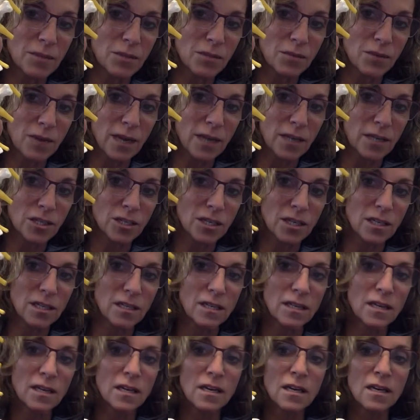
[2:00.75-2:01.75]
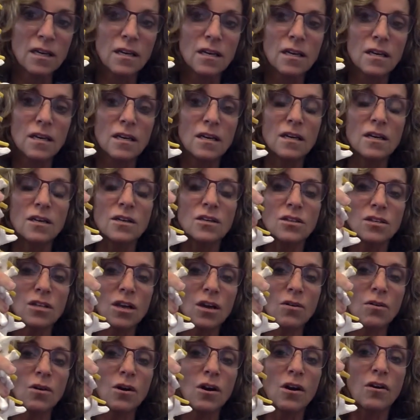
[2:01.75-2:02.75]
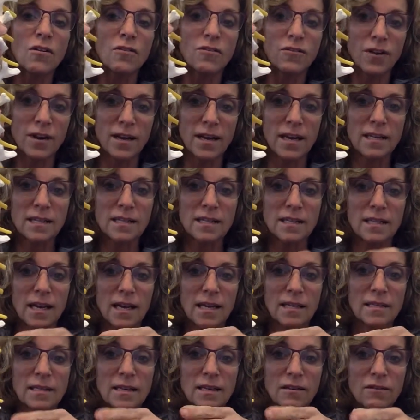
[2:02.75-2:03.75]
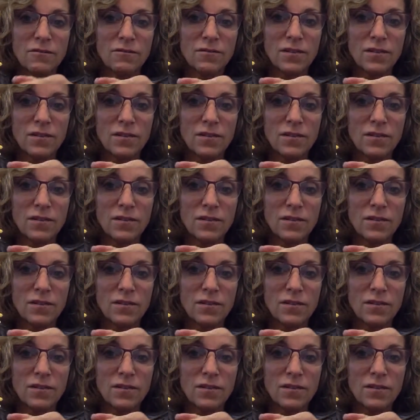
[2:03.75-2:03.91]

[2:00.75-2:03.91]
direction. So Frayette says, in